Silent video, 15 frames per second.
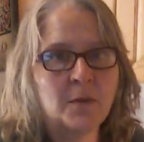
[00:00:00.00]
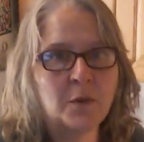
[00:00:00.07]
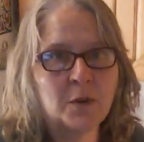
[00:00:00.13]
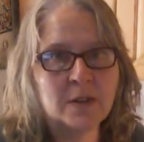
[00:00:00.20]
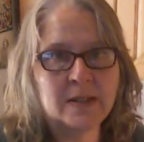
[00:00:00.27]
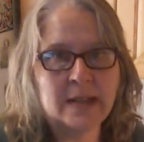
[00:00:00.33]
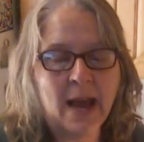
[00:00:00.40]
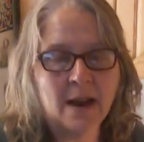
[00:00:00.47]

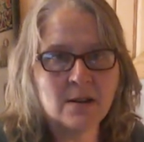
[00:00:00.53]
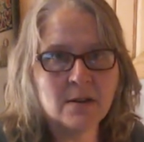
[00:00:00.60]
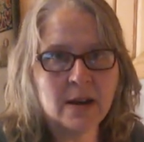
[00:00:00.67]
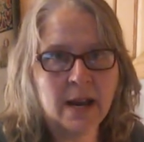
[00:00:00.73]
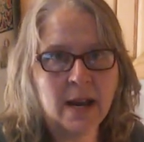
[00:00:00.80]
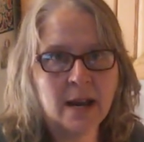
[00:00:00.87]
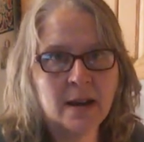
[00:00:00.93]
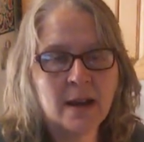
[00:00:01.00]
for
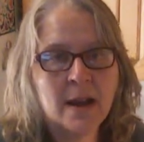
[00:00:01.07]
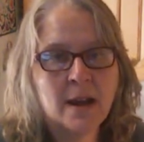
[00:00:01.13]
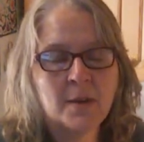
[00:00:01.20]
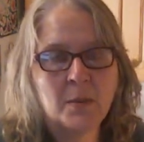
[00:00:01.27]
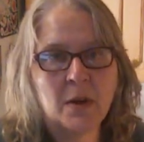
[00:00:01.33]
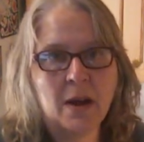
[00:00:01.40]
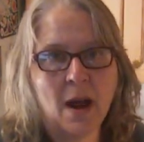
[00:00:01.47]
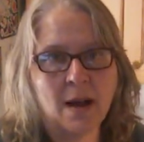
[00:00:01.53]
Saturday,
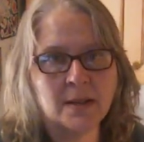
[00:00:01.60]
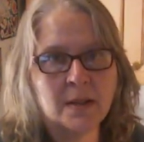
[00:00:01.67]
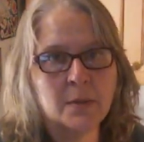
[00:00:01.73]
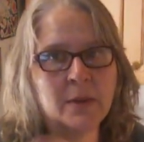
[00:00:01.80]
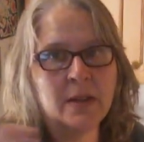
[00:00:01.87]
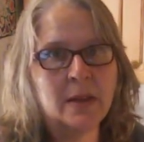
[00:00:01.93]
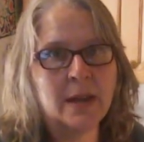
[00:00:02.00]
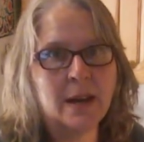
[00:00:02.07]
but also
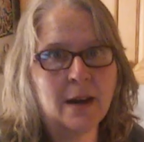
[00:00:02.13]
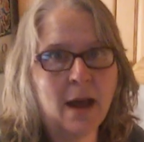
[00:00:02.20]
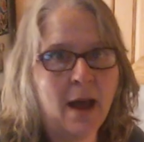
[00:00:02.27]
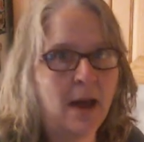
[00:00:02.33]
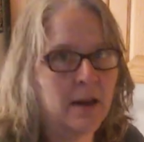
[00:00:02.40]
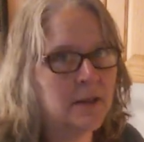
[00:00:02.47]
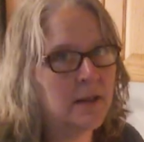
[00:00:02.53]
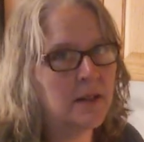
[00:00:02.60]
be thinking
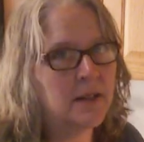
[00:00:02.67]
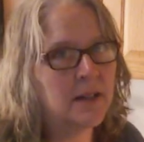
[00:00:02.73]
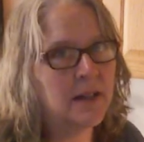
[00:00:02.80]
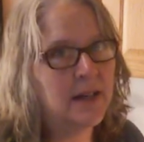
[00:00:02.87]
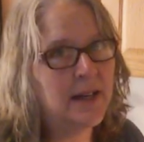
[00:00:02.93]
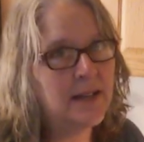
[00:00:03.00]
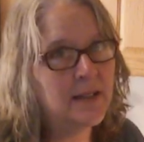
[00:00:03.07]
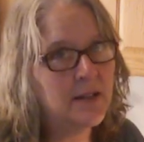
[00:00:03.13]
ahead
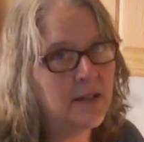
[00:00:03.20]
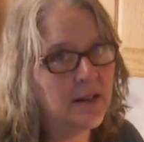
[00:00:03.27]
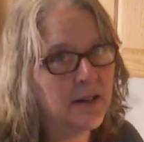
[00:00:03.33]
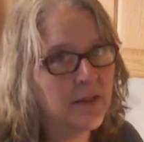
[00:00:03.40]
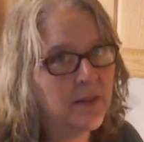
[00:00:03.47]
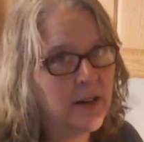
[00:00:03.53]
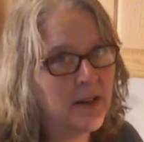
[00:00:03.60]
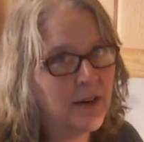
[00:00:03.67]
to
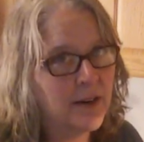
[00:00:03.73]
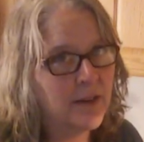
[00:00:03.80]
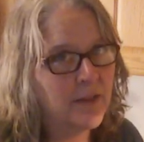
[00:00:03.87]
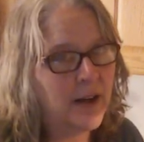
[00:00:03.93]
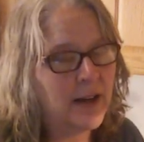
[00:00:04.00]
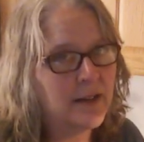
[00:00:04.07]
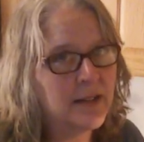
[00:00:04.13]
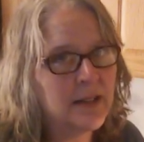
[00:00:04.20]
Easter vendor
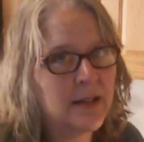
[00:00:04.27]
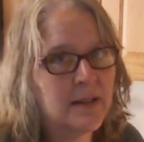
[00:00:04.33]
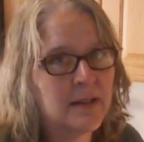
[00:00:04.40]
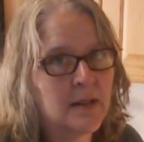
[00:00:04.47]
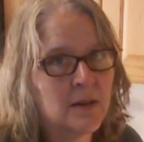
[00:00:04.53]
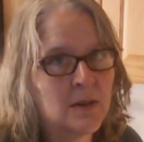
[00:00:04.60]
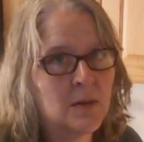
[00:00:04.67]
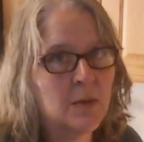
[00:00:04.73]
events, because
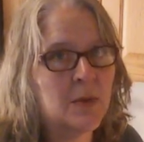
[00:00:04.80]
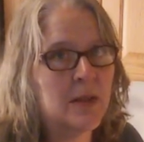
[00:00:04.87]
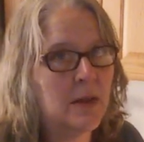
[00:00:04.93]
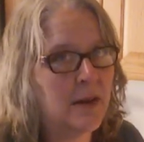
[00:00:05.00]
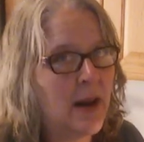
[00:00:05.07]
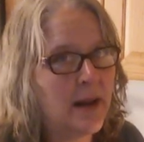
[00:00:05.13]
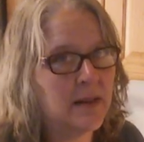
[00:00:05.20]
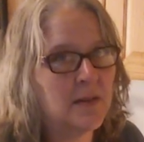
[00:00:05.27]
those will be
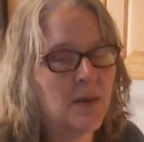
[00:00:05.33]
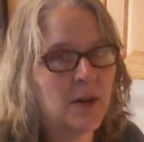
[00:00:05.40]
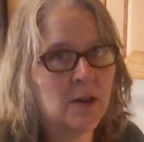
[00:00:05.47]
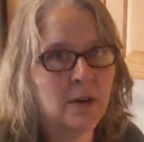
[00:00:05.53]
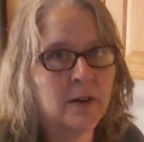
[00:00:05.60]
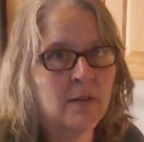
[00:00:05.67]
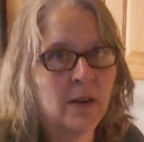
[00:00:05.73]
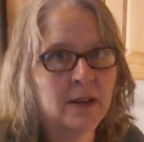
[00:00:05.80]
the next
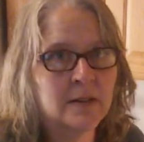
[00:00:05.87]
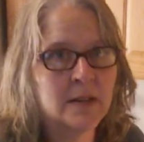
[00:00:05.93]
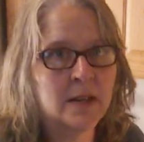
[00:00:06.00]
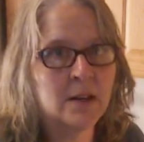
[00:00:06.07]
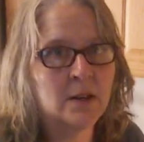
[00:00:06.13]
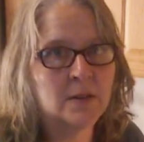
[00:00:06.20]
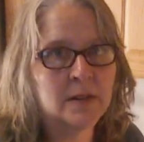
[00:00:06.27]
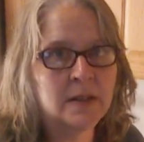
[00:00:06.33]
vendor events
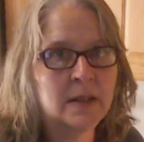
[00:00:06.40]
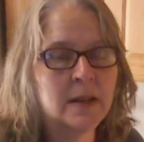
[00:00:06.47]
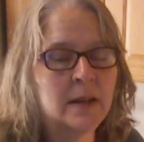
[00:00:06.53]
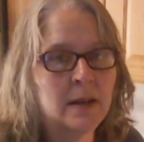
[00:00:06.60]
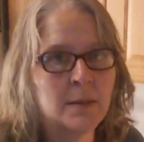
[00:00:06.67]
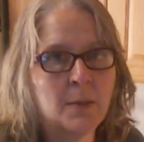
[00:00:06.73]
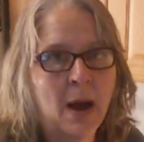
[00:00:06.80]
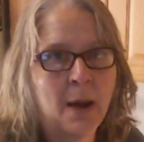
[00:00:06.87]
that you'll
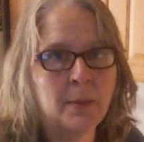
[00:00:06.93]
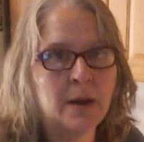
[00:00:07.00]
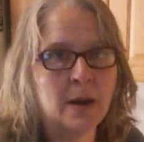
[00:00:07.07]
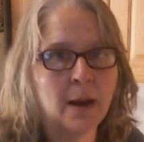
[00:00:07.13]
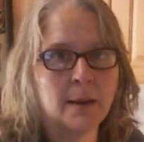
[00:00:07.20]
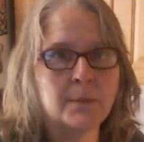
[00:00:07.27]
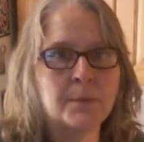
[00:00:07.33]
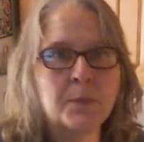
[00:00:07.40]
see popping
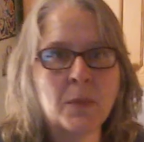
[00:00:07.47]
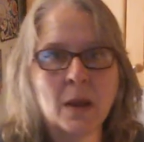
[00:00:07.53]
up.